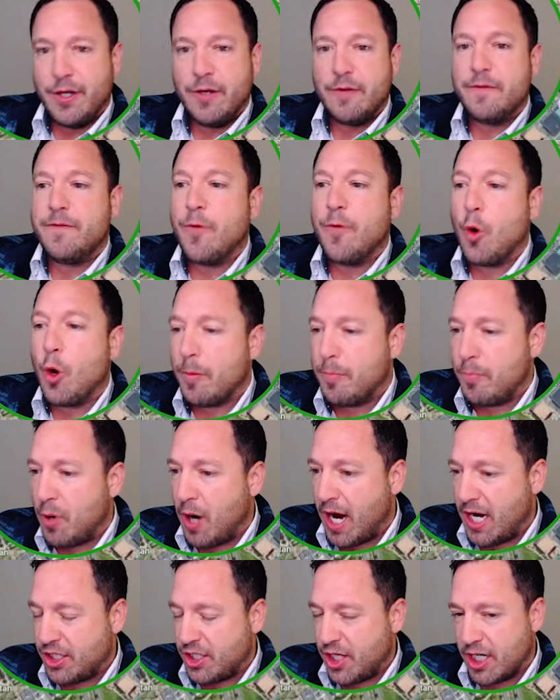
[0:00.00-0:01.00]
four
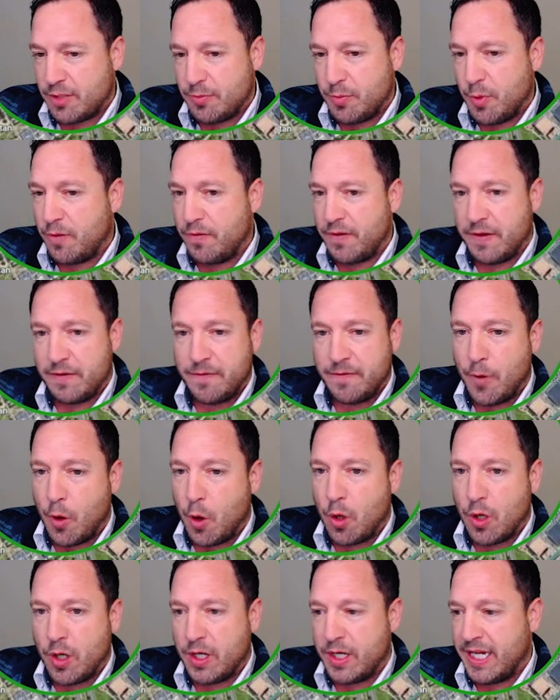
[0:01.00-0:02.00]
projects moving
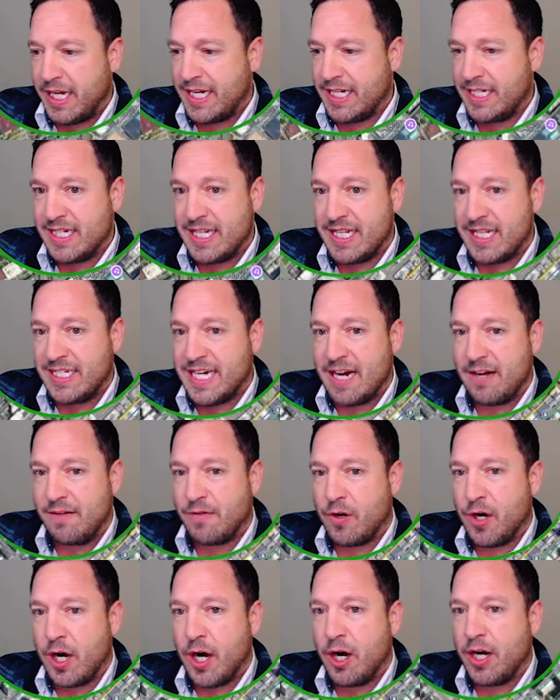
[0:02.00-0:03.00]
forward in the
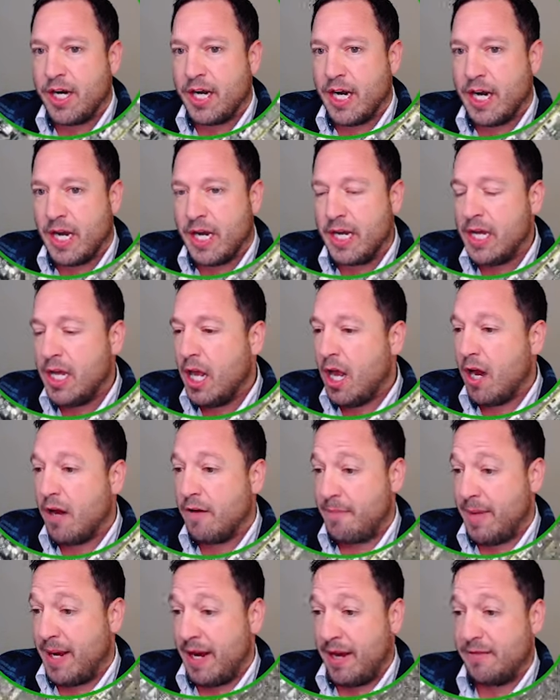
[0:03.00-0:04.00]
Denver area
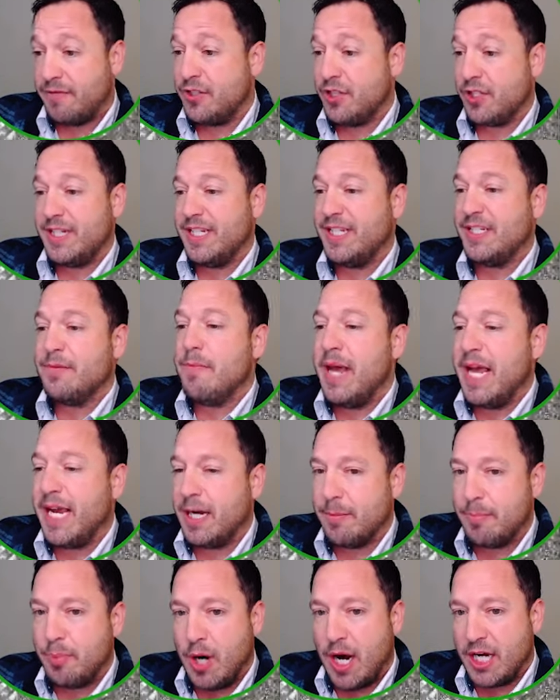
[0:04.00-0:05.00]
of just these mega
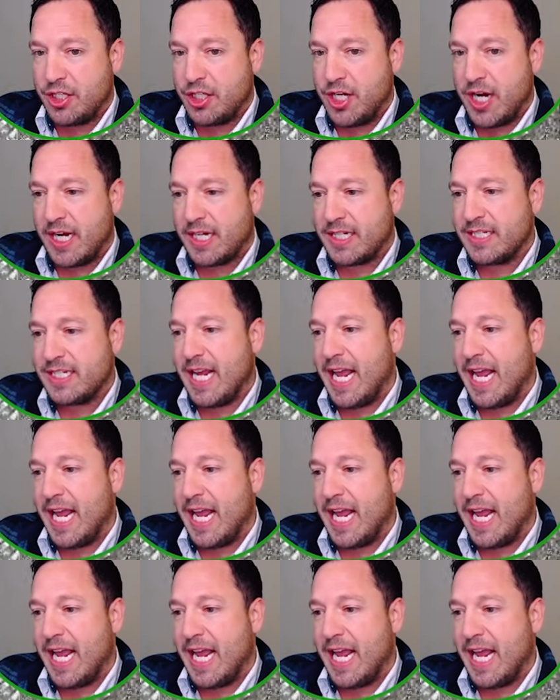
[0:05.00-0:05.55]
projects.